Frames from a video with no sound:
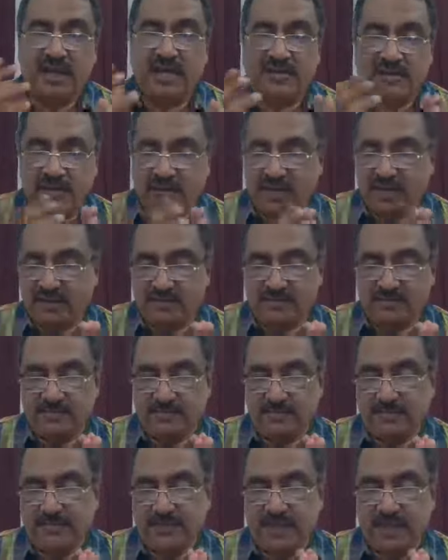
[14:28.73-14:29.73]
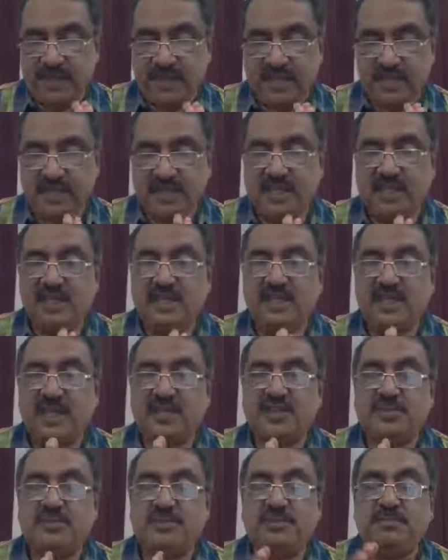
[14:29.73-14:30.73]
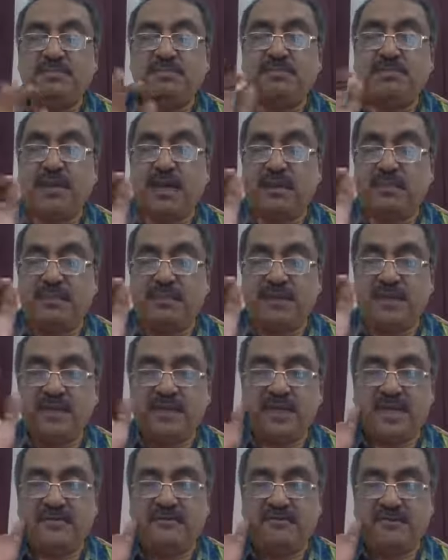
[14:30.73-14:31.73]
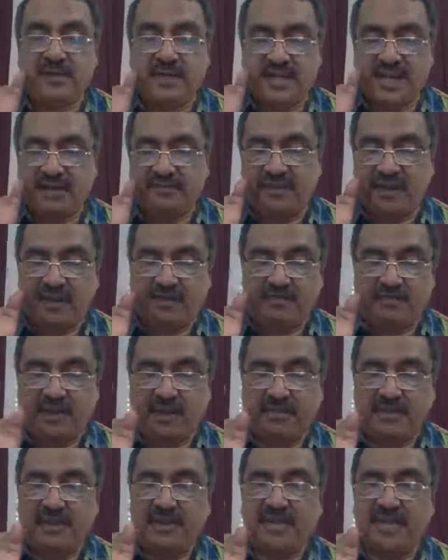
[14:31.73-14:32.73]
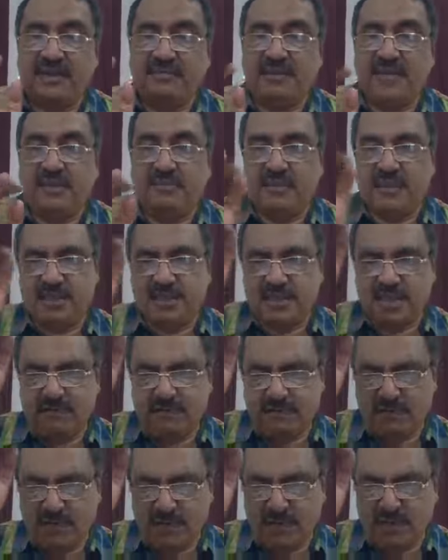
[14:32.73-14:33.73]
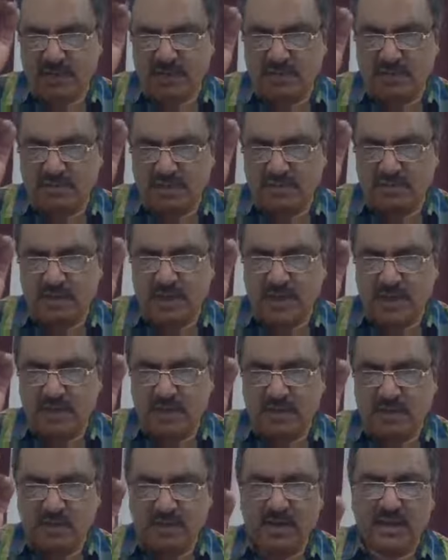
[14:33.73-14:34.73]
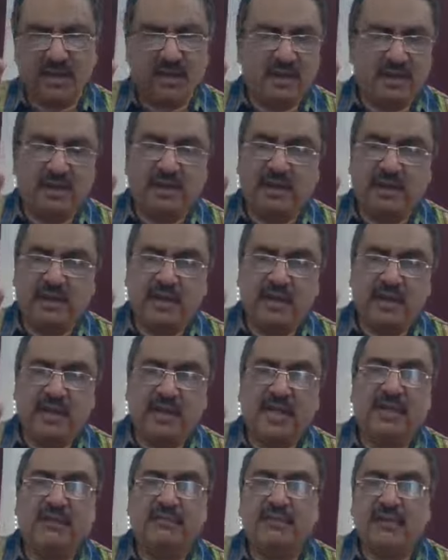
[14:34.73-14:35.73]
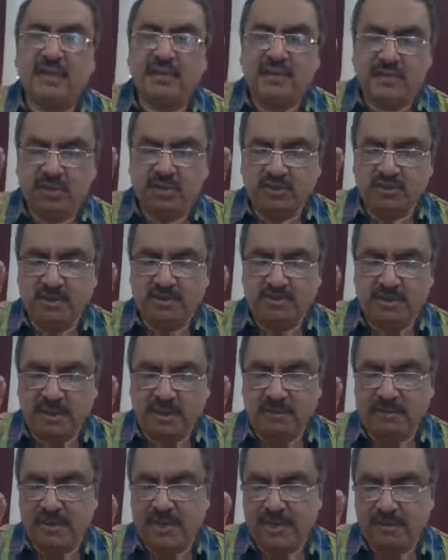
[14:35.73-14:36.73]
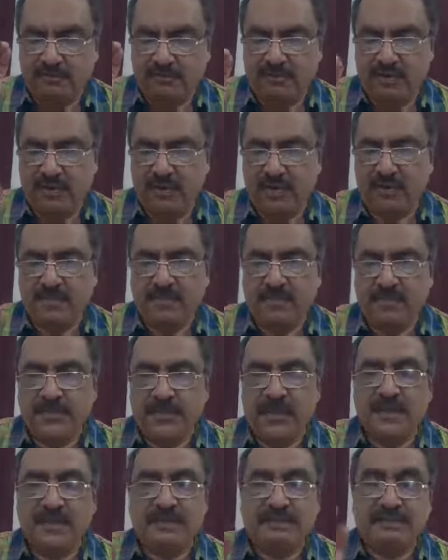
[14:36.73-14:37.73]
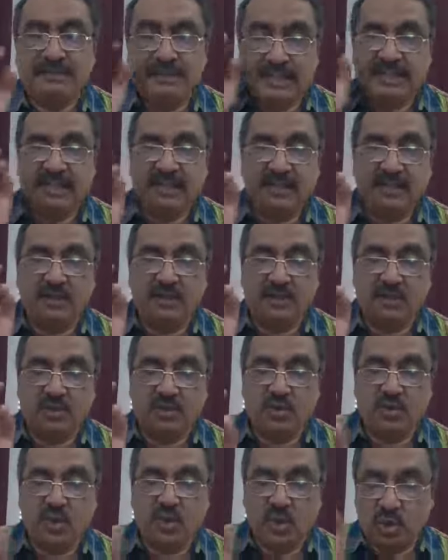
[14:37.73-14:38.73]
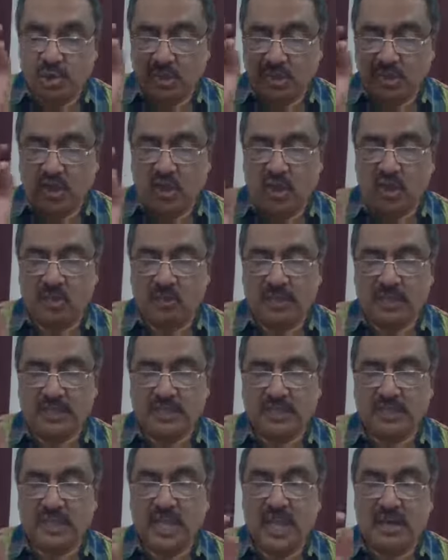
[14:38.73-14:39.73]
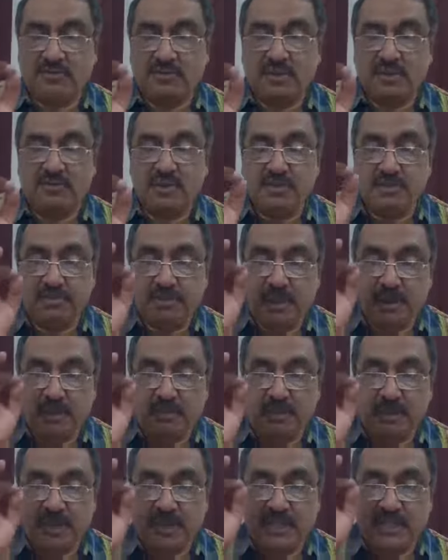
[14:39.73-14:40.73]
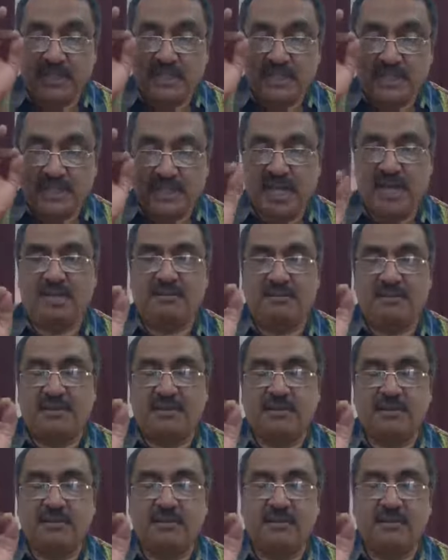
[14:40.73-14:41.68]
defective. Then there should be proper drafting. Proper drafting means everything should be in order. Everything should be properly filled. Then those documents have to be properly stamped.